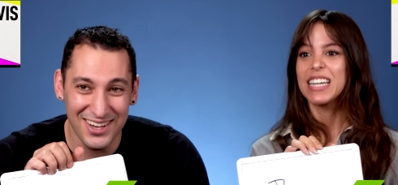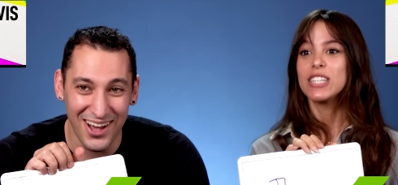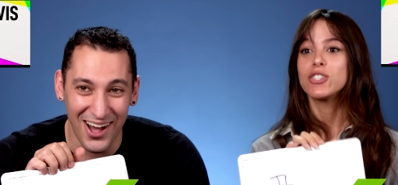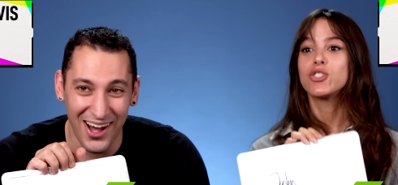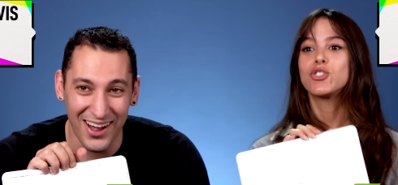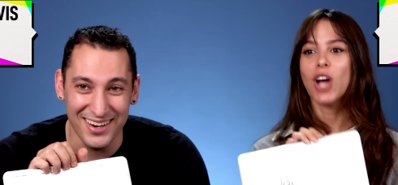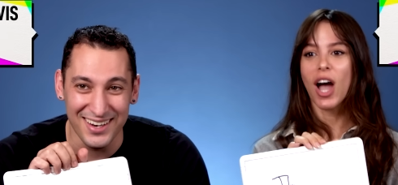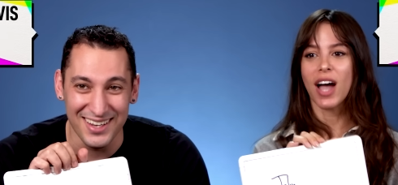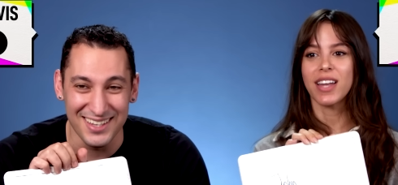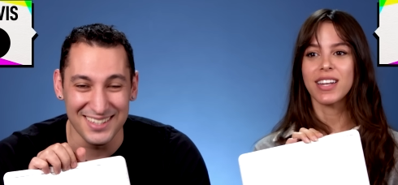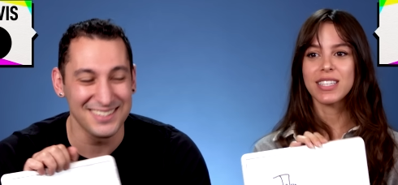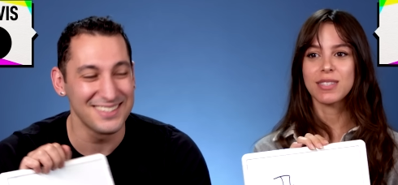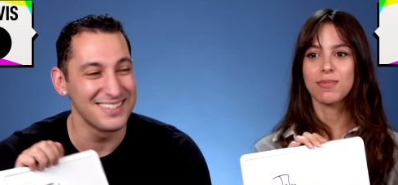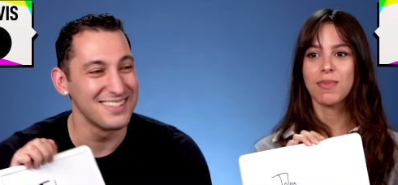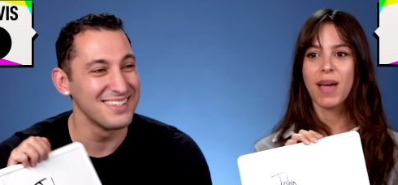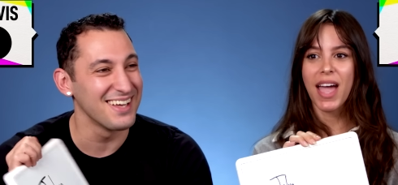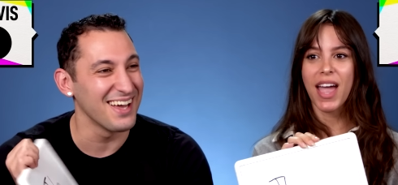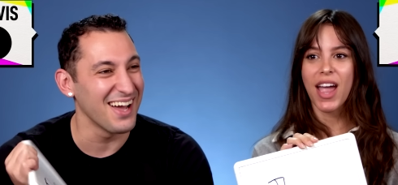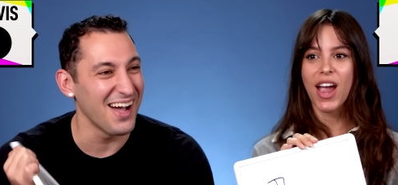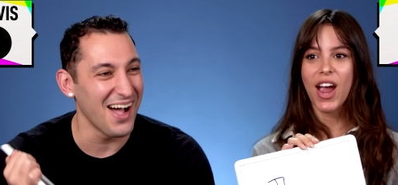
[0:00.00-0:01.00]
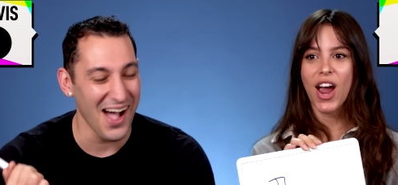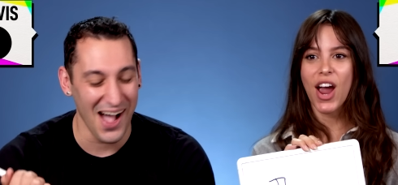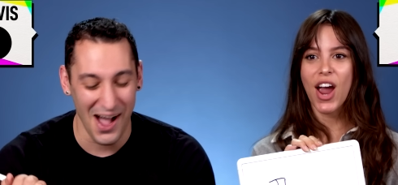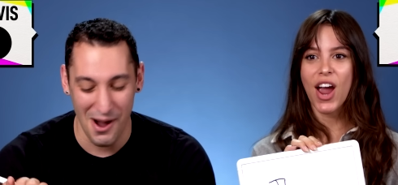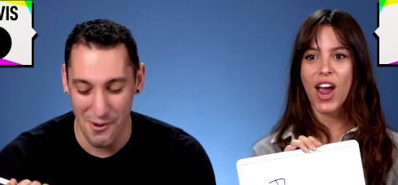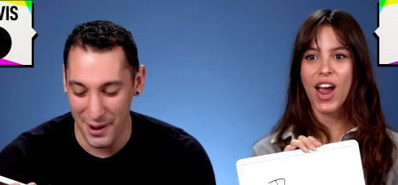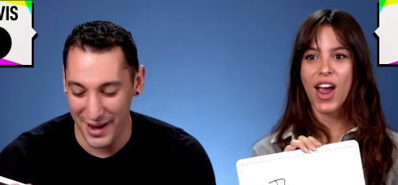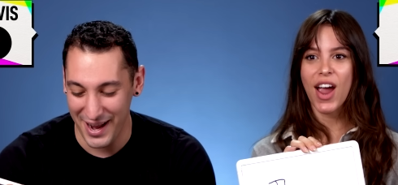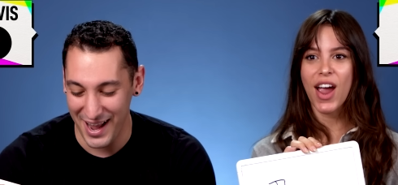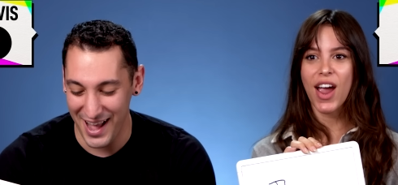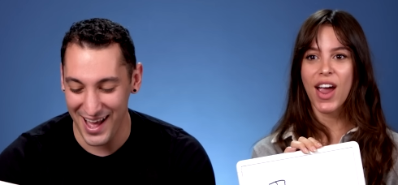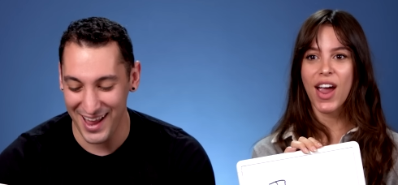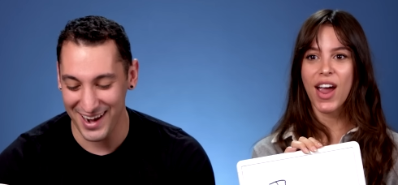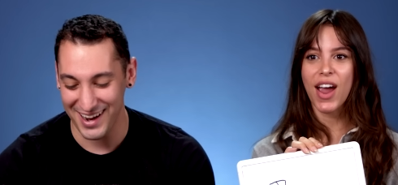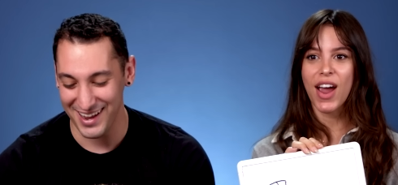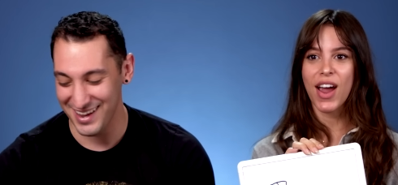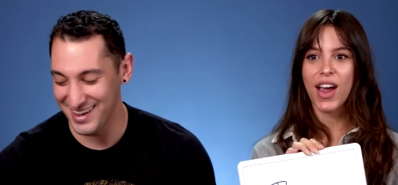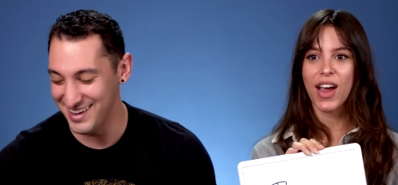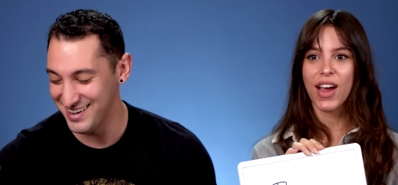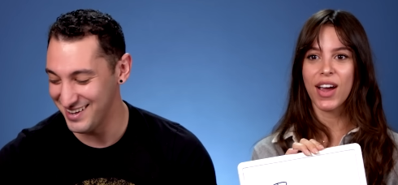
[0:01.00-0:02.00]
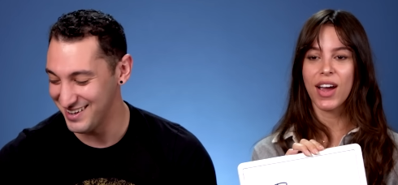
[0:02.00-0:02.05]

Speaker 1: John Mayer. Oh, we got it.